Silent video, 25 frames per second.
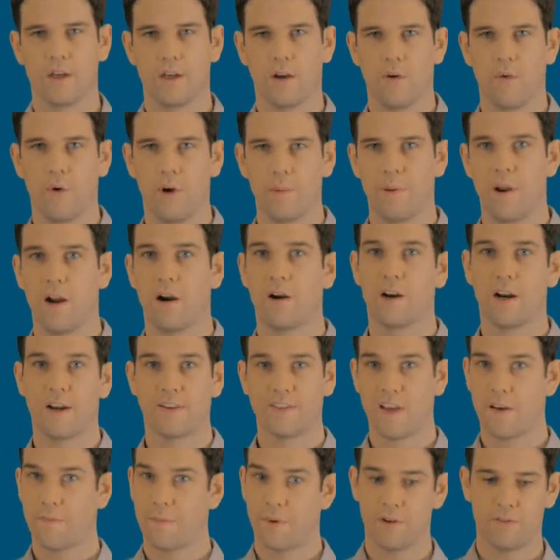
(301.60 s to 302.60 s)
what
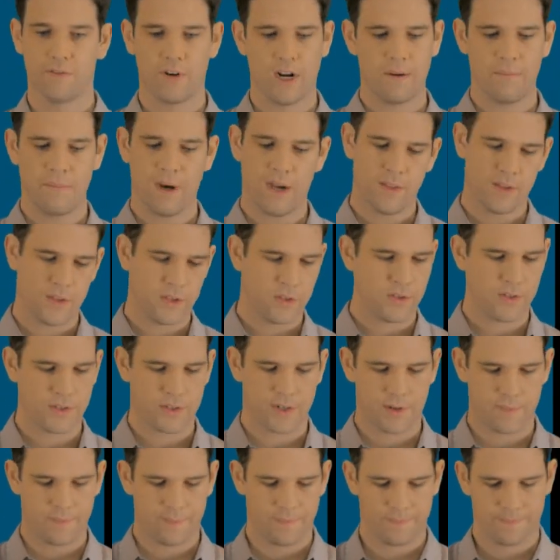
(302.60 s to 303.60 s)
paragraphs have been read by the
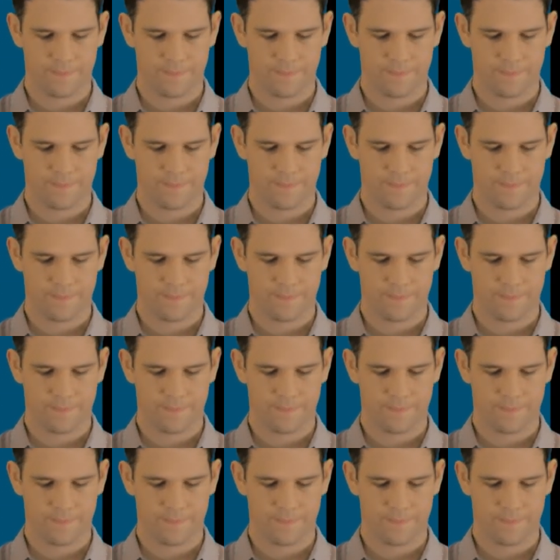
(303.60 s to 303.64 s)
user.